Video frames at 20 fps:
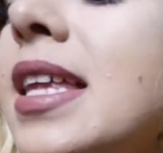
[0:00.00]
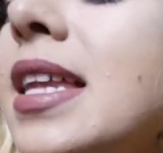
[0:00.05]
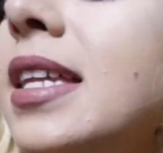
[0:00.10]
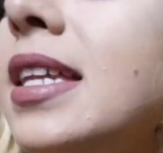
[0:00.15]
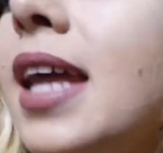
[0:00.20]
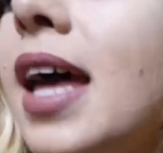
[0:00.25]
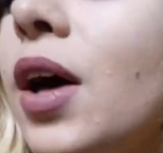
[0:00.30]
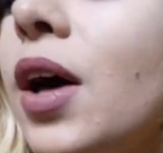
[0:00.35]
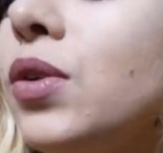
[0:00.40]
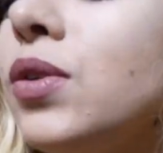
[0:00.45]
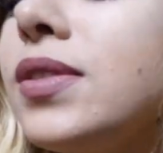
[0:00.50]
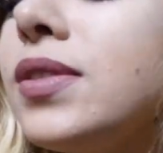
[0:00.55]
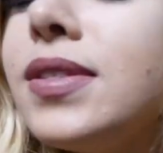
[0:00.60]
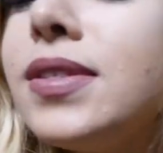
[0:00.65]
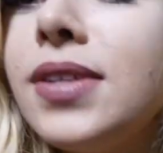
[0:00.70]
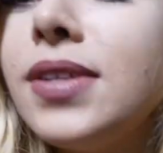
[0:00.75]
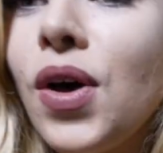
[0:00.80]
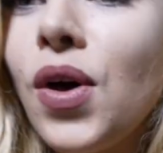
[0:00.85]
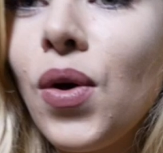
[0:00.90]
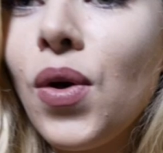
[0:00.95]
Now,
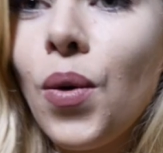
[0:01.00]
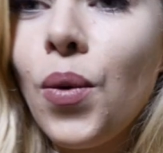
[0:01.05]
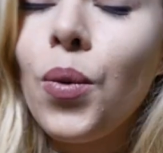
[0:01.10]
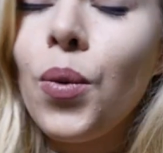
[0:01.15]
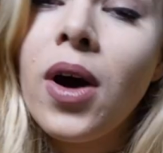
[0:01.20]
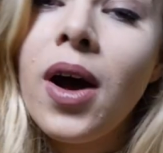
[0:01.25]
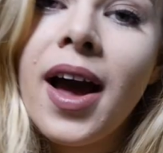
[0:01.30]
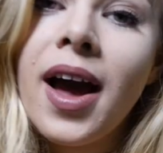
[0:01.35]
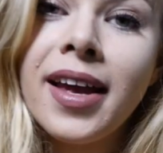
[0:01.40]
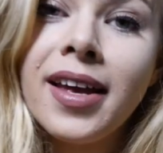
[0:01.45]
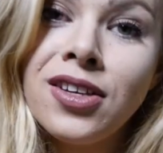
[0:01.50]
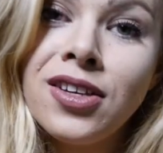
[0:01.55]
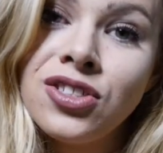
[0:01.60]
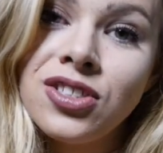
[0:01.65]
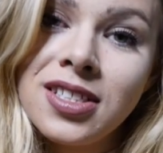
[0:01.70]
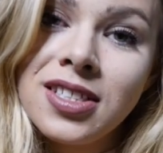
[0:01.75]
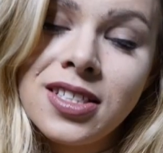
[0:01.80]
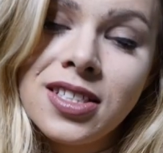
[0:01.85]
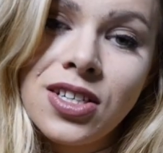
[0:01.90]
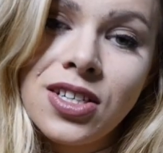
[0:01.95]
so what I
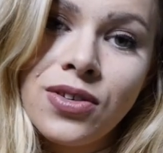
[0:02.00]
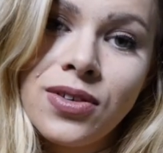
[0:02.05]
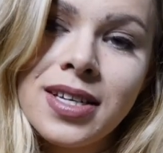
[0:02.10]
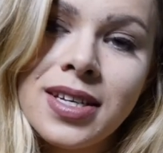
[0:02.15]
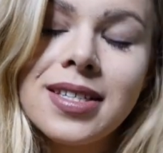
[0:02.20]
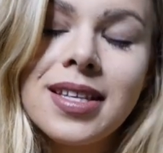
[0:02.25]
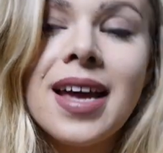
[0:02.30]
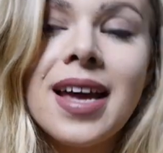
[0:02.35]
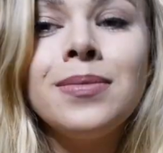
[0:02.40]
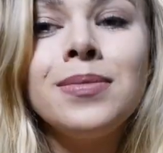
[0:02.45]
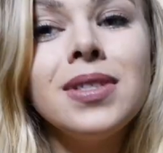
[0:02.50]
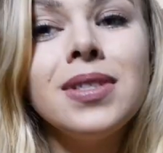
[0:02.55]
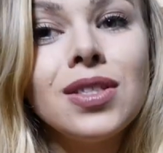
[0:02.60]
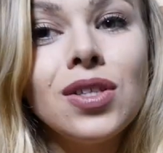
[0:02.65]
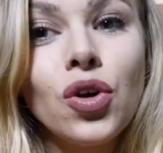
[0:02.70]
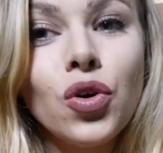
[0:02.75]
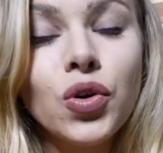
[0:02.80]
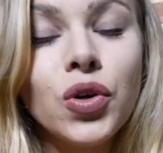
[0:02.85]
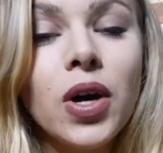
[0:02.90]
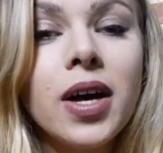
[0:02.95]
usually do is I'm
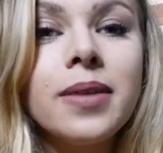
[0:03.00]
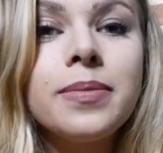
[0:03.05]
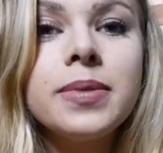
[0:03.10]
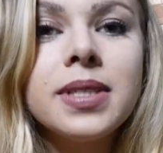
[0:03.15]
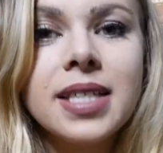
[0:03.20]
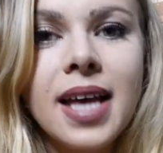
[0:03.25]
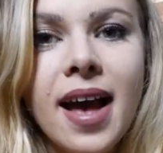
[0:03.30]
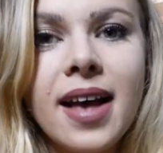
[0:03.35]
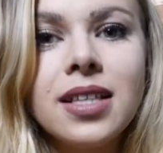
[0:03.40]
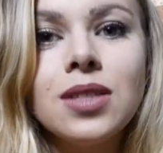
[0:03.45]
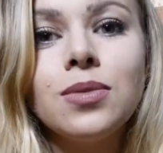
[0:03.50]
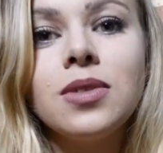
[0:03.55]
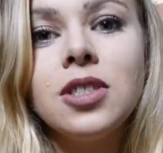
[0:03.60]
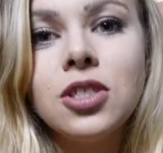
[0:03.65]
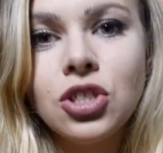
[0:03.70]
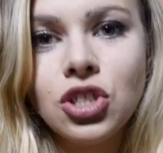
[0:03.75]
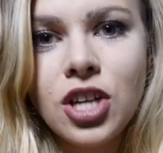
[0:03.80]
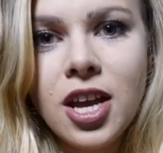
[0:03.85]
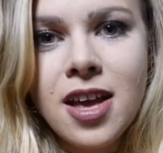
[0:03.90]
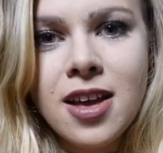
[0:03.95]
so obsessed with
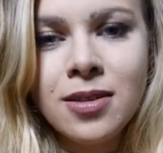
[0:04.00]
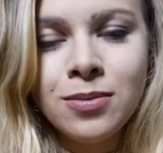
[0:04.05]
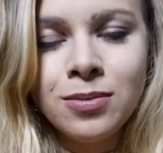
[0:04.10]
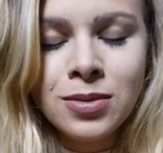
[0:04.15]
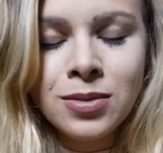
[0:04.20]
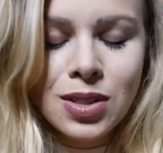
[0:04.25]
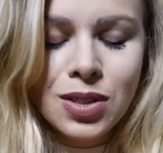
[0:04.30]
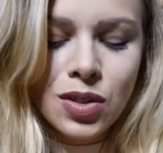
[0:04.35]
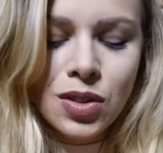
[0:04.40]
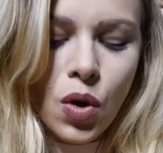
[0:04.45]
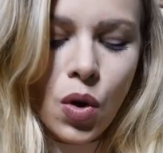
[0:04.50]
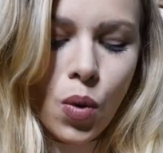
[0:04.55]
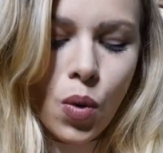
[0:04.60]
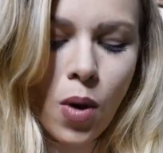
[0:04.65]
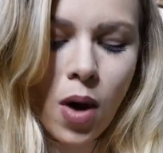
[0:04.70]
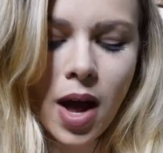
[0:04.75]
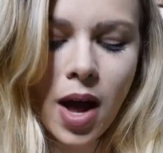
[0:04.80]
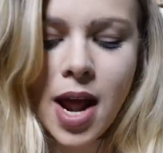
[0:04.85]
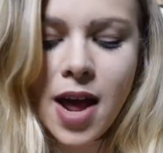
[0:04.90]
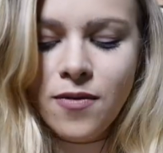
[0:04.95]
the gym. So
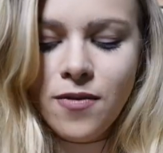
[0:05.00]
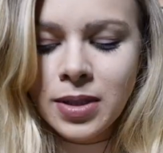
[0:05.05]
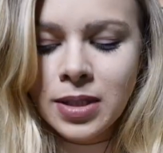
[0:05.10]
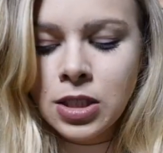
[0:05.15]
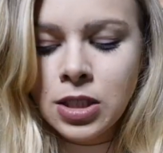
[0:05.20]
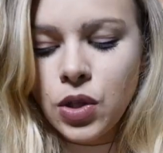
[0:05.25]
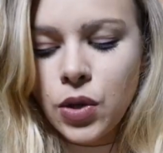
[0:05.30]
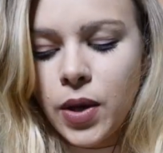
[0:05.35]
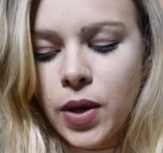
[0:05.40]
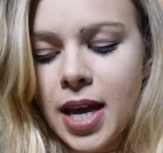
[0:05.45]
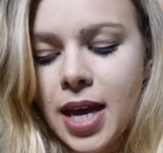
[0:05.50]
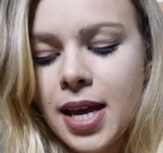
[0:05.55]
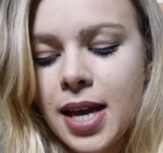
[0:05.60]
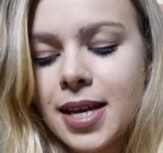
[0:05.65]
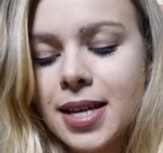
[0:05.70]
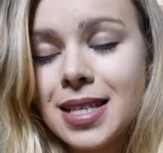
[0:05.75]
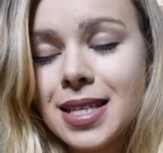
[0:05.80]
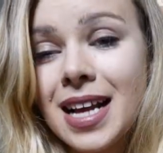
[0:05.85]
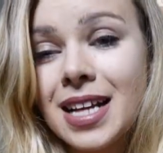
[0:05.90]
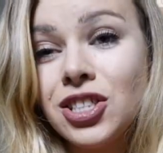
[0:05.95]
what I've been doing
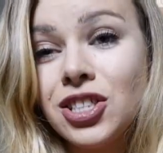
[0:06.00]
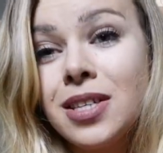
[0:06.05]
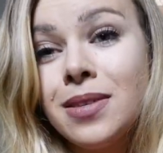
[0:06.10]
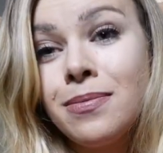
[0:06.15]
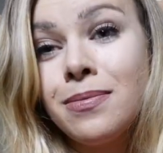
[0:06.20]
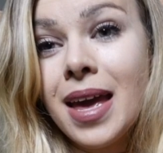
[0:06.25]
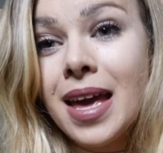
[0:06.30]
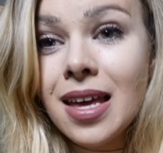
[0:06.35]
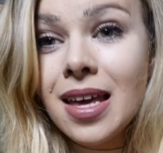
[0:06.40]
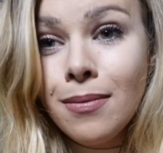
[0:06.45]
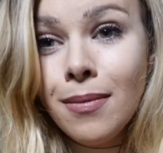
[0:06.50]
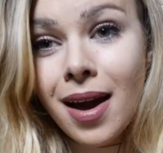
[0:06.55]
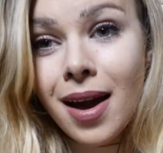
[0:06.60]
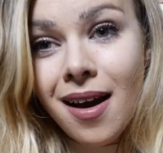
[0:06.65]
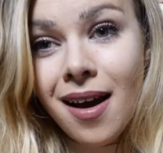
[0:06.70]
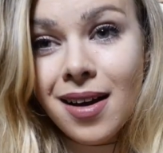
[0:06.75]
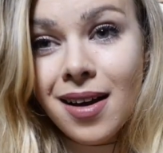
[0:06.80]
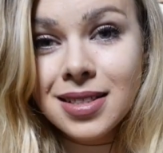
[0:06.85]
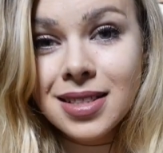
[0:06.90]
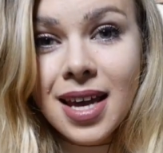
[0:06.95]
is actually making my
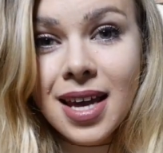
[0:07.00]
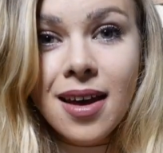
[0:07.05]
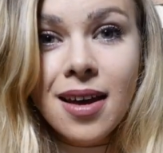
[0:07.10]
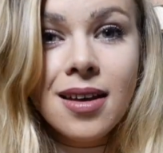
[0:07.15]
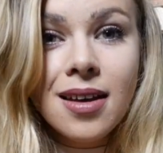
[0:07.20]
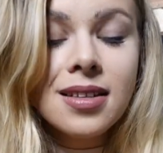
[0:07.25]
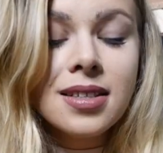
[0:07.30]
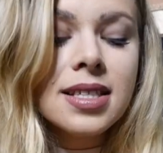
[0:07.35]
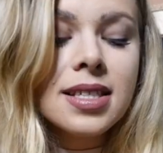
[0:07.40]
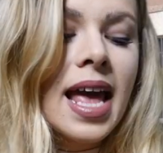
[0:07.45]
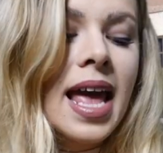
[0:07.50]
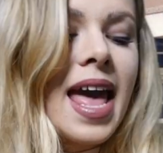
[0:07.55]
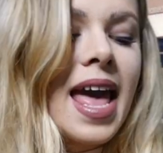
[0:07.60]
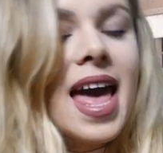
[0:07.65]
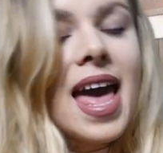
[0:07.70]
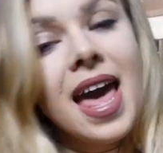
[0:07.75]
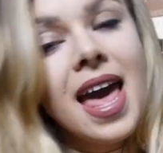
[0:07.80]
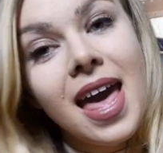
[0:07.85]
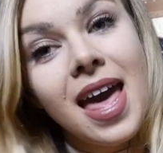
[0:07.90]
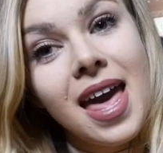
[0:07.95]
cocktails
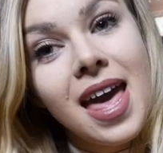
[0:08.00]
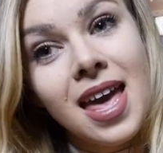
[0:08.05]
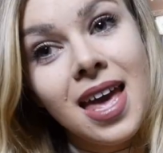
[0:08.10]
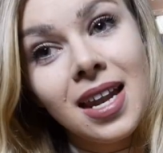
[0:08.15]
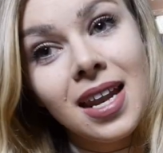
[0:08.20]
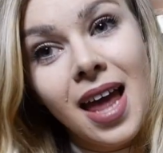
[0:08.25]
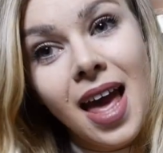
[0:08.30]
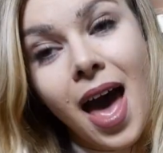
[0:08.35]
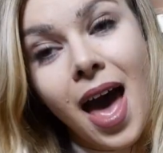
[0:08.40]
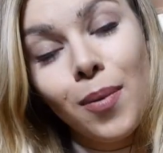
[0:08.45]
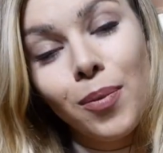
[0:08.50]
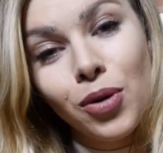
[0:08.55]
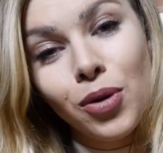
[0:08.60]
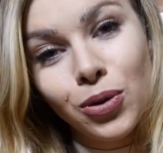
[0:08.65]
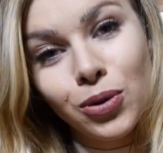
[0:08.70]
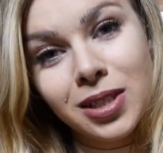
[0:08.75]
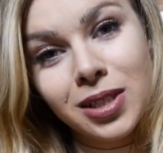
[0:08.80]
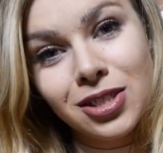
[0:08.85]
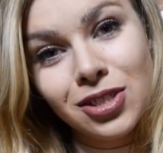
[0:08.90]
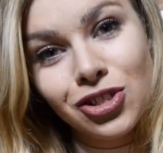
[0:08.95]
in a
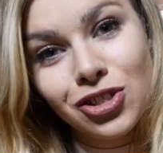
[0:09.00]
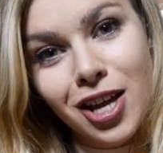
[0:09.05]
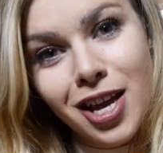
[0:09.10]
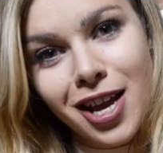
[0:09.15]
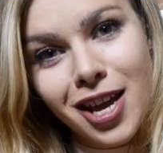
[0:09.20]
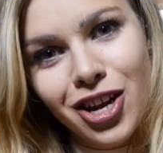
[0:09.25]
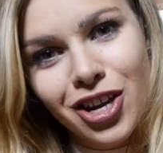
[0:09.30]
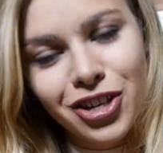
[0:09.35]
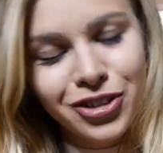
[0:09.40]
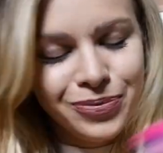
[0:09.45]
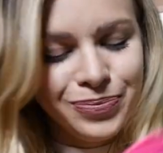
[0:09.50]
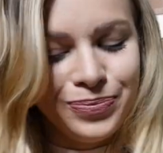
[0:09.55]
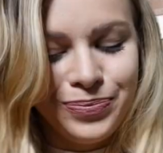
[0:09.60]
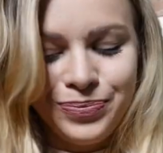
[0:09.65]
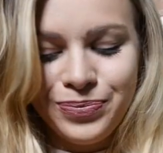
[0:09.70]
protein shaker